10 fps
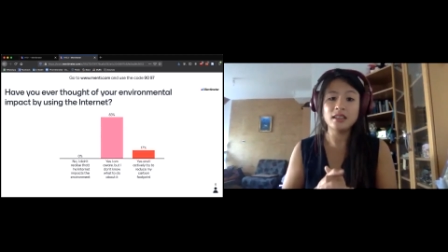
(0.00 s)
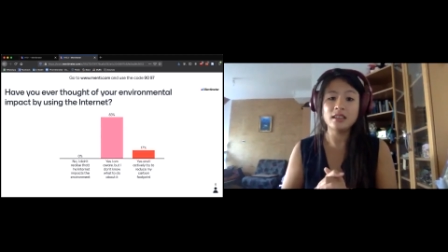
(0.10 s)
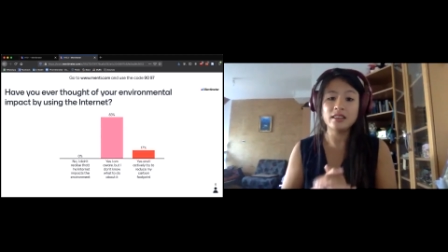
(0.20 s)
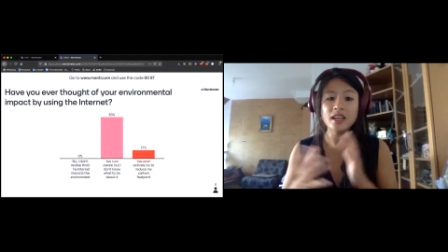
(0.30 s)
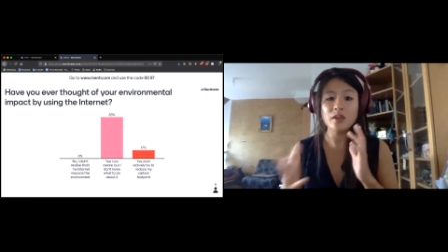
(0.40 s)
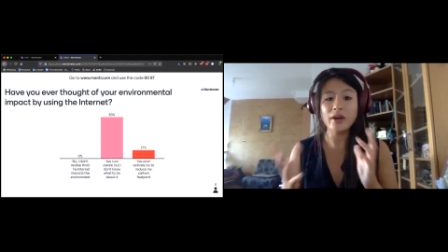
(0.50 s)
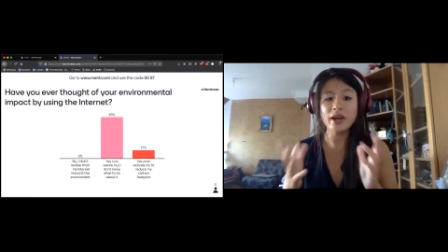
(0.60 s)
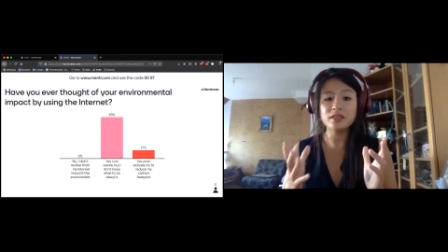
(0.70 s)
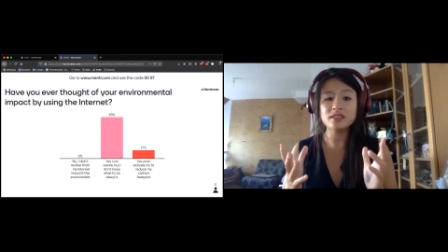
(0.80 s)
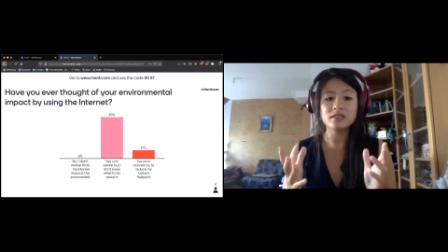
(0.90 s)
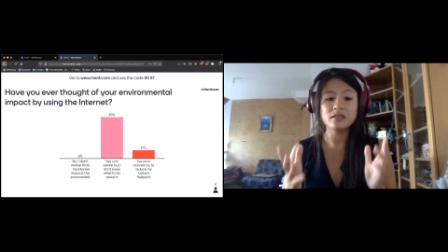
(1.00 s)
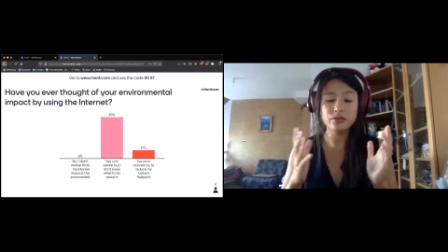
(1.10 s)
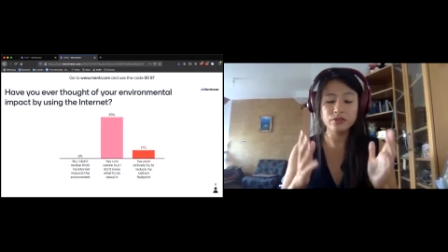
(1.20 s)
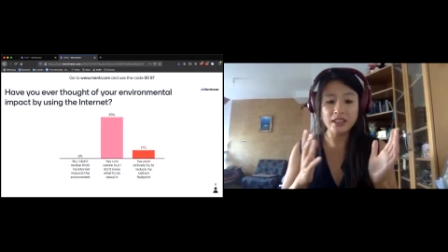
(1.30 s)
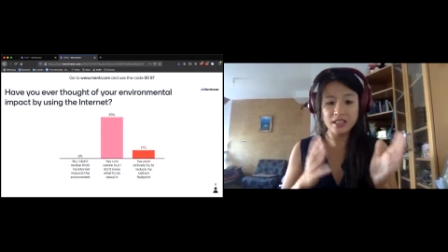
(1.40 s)
Think about
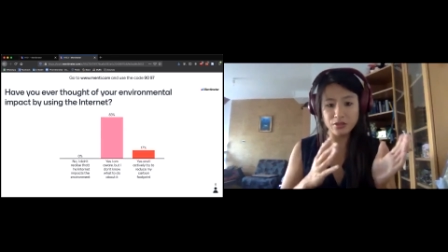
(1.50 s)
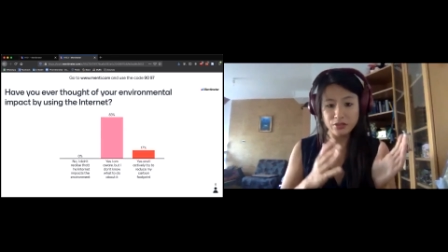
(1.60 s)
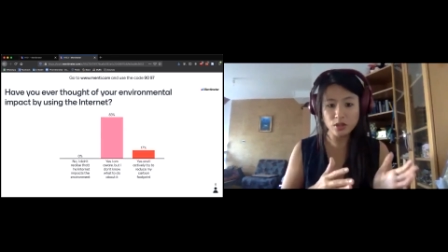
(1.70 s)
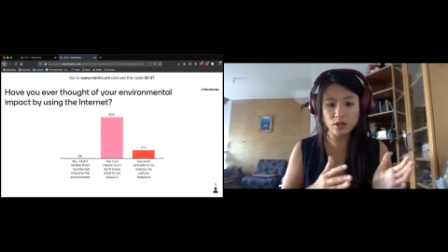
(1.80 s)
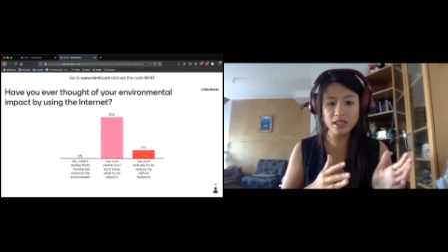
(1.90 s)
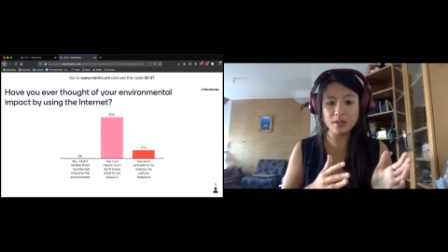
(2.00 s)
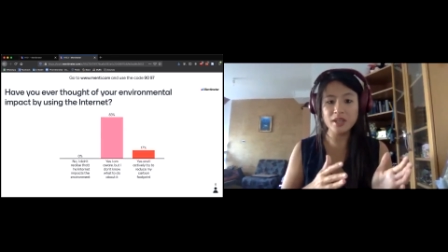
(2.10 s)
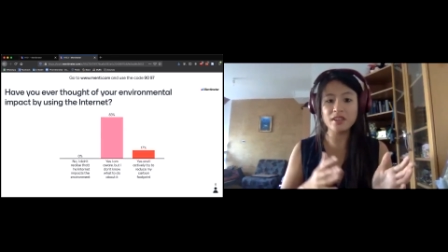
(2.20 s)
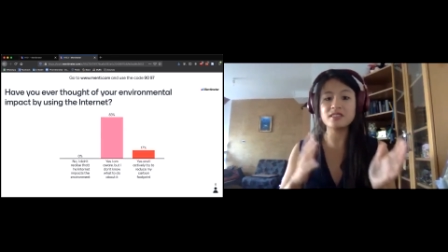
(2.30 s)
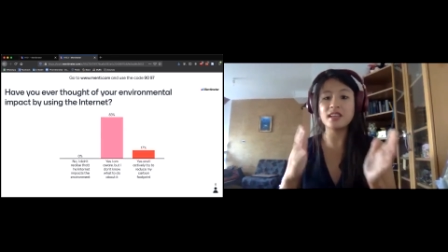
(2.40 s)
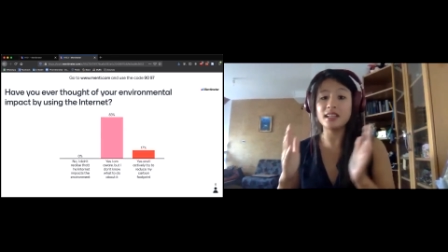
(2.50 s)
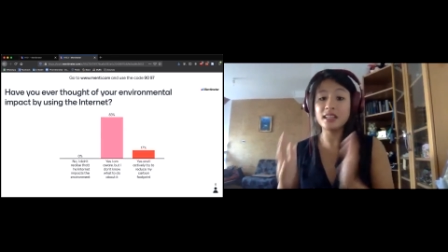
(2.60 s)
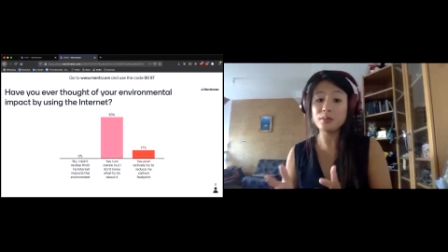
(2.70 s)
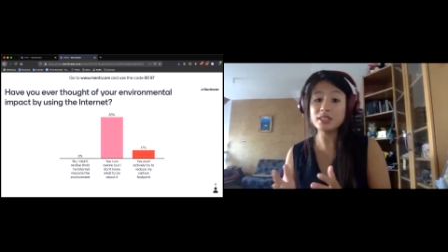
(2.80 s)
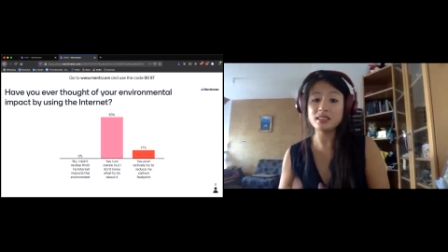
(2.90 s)
sending fewer emails and
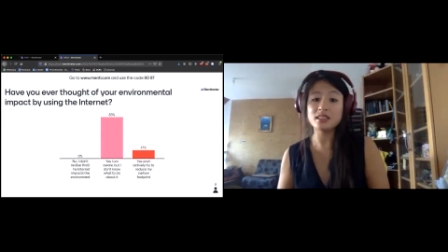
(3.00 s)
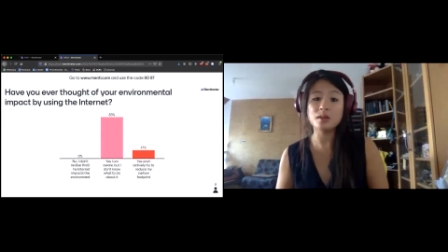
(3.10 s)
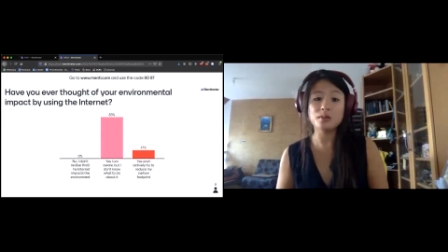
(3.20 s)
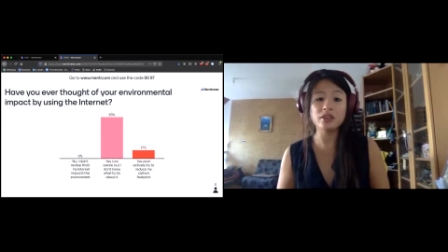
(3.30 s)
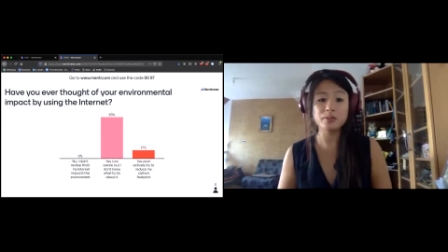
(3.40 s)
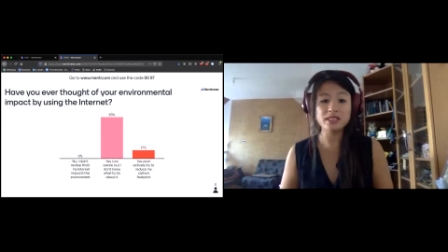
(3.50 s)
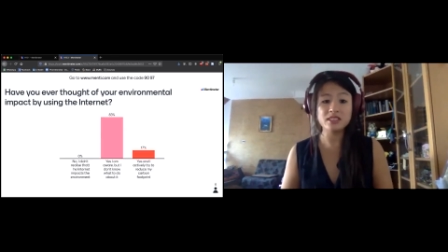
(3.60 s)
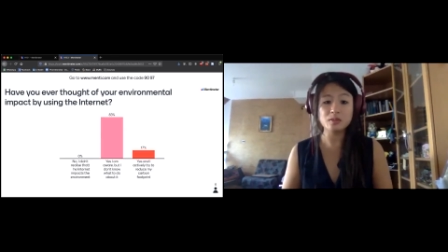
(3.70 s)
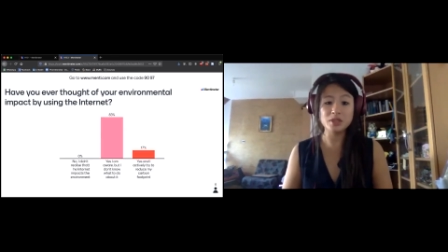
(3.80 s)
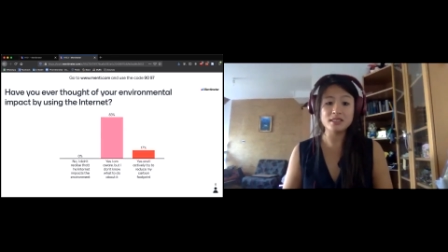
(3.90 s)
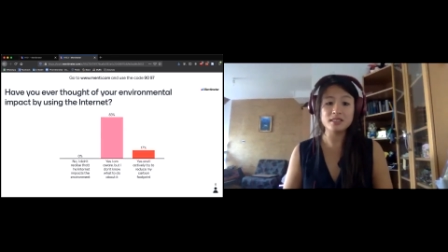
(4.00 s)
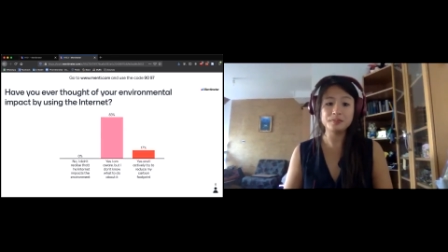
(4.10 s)
limiting the number of participants.